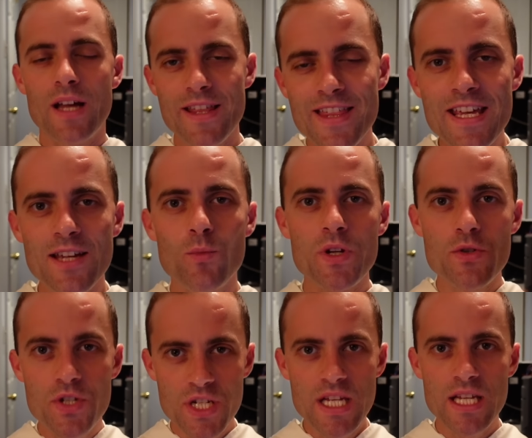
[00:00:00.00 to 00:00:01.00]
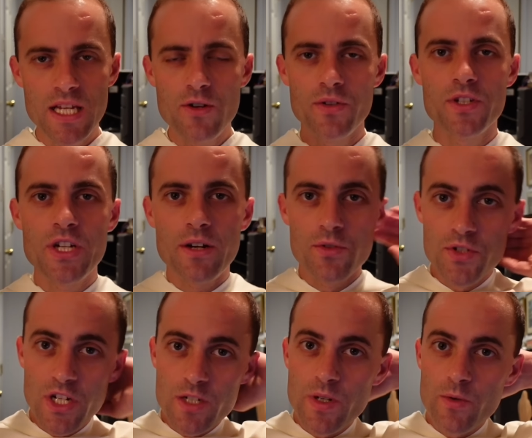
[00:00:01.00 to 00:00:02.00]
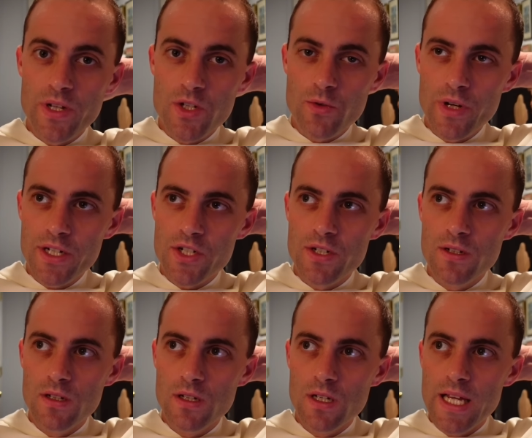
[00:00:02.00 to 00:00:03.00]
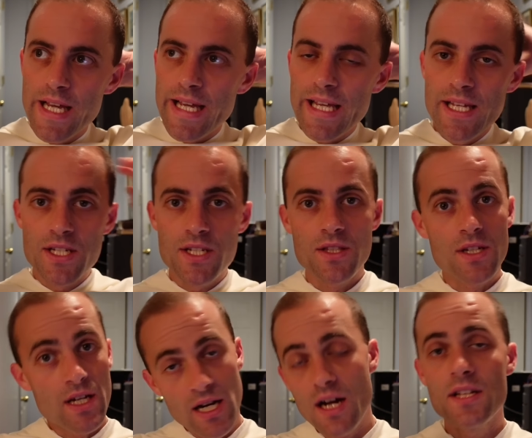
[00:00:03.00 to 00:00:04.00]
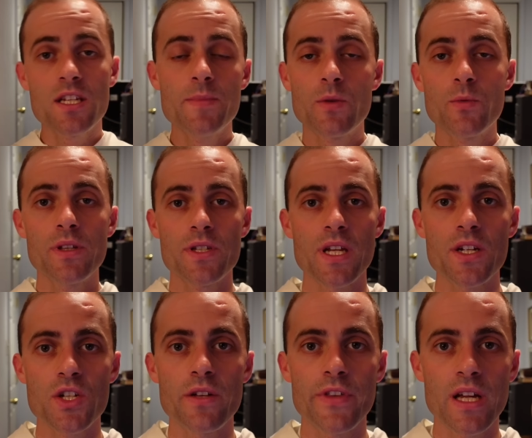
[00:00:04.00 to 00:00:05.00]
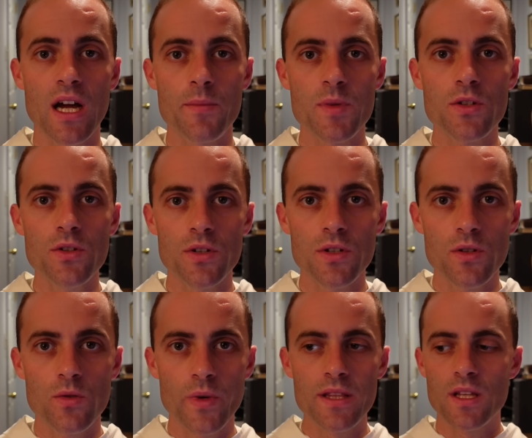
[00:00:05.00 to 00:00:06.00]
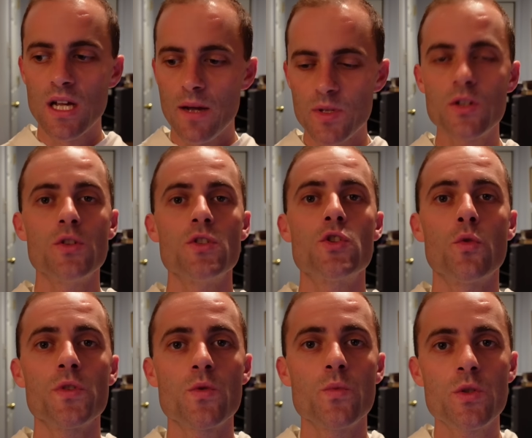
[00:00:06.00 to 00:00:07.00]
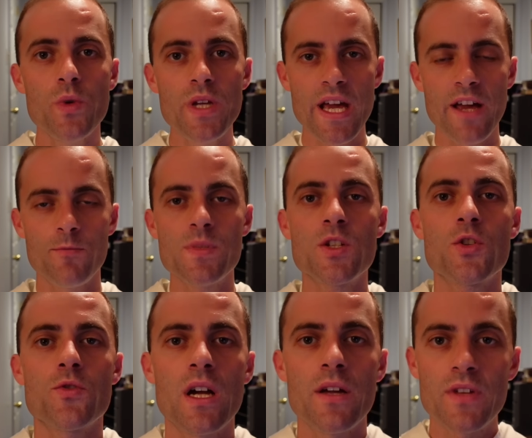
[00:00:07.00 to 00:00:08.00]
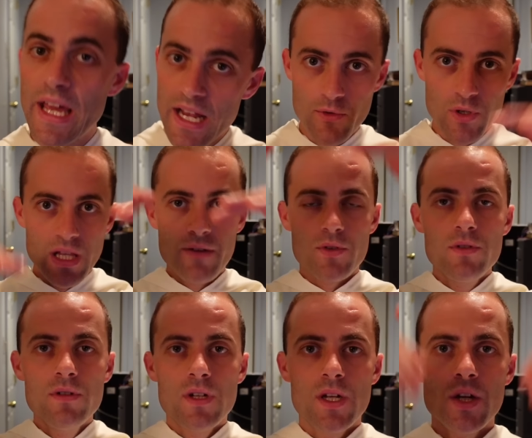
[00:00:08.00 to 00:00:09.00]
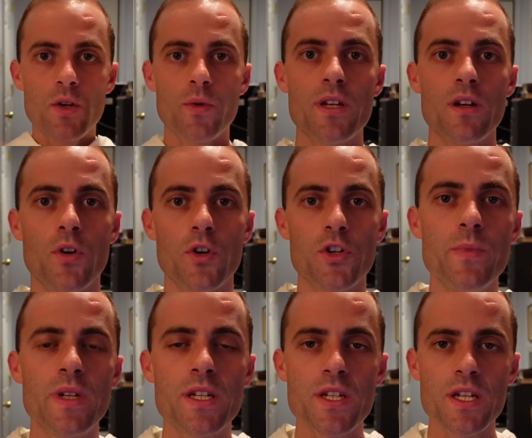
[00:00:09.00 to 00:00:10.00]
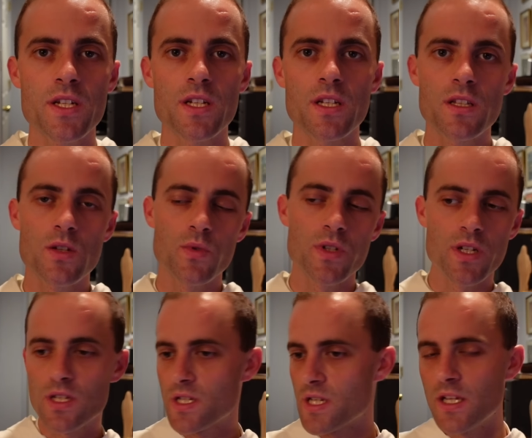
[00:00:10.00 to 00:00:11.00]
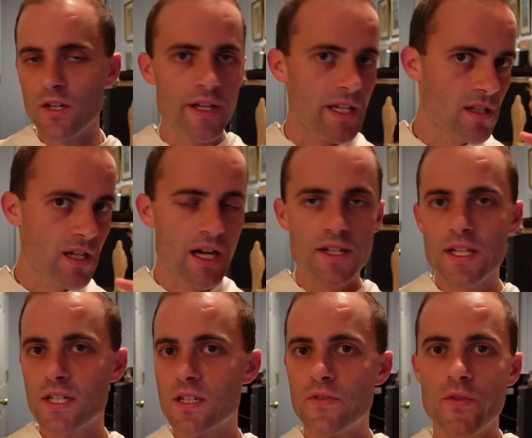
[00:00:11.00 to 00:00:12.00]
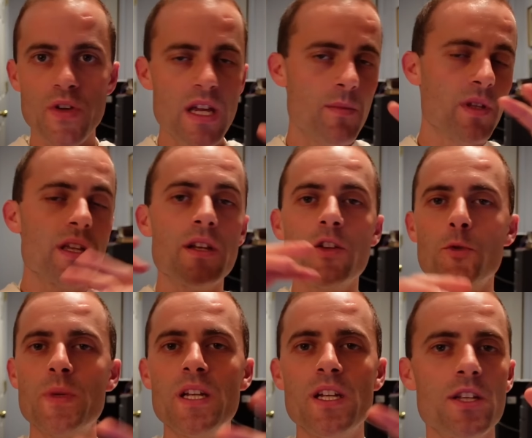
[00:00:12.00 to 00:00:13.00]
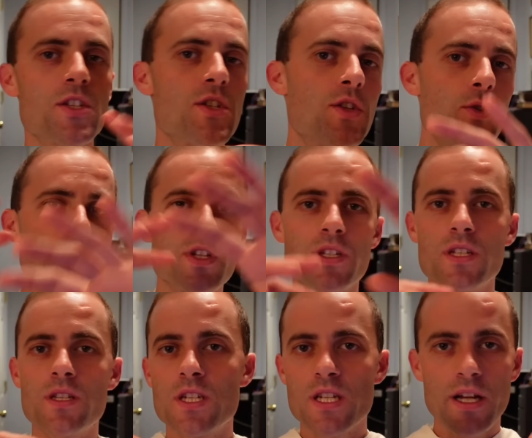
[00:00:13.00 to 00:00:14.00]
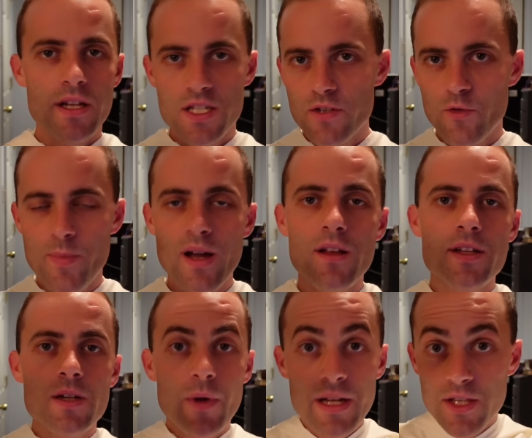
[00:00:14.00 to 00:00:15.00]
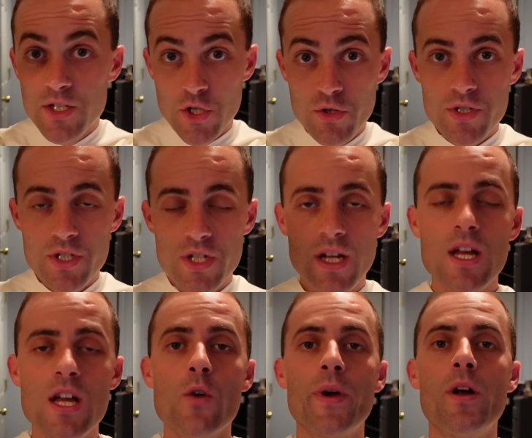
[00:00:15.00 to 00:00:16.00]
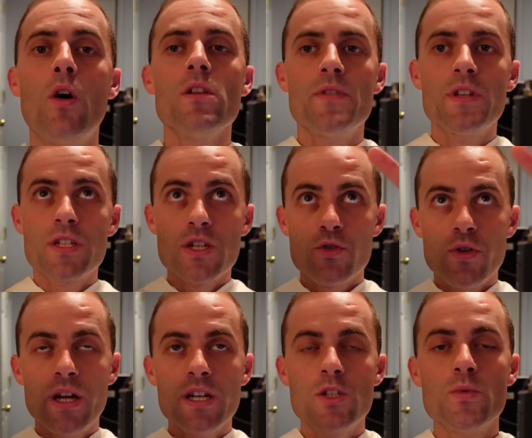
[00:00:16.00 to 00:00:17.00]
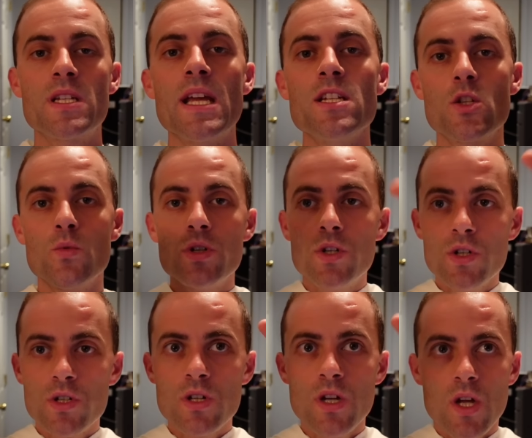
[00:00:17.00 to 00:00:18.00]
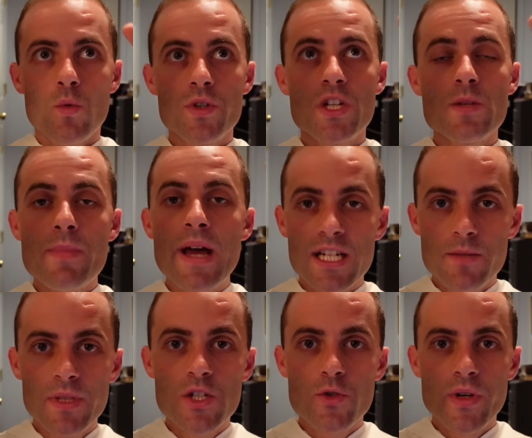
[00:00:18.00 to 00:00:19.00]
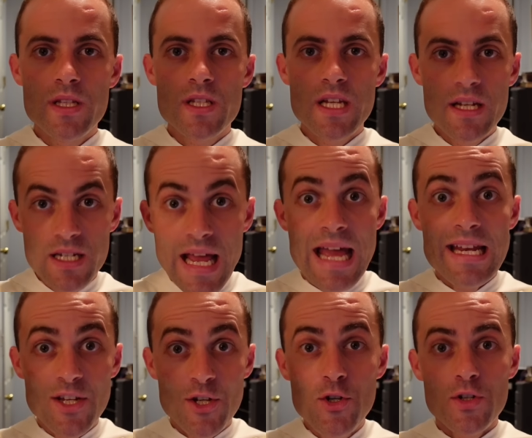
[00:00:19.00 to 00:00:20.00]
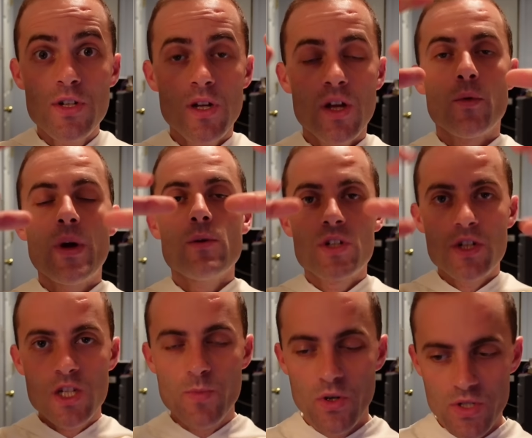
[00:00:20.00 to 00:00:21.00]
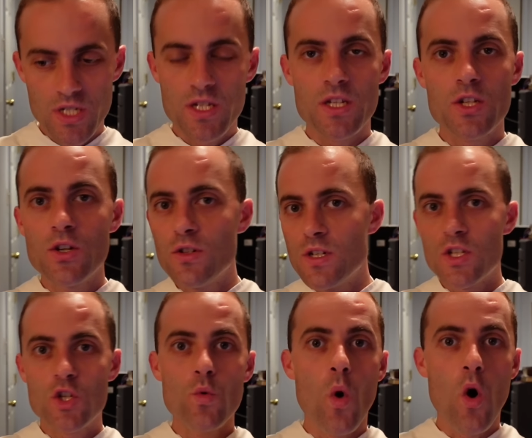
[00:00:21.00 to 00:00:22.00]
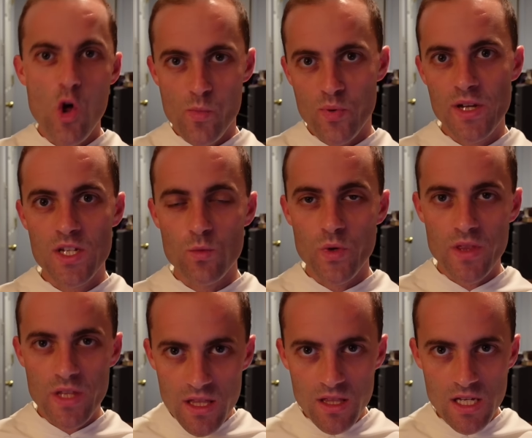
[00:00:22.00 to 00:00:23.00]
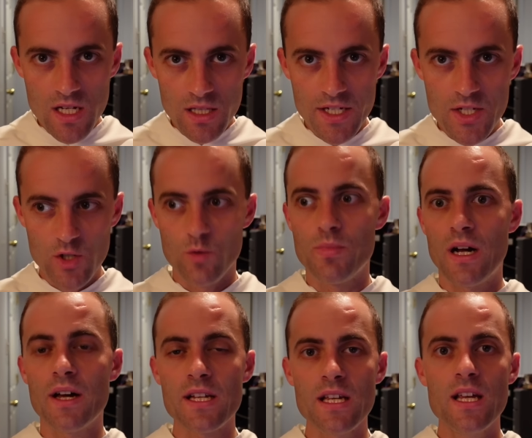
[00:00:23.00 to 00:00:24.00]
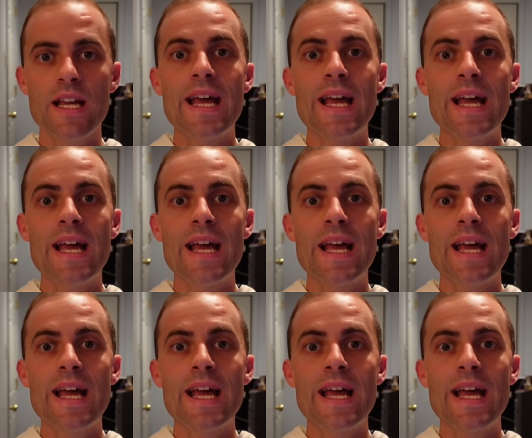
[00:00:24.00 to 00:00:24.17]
I think what you see here in the general judgment and resurrection is the consummate realization of the common good, right? The common good towards which we have been striving at every level, right, of our human existence, which is to say, you know, like in the context of the family and intermediate institutions and society, the civil polity, right, the church, right? All of this is trying to attain to a good which is maximally transcendent and good, right, which disperses its goodness to all present within the ecclesial body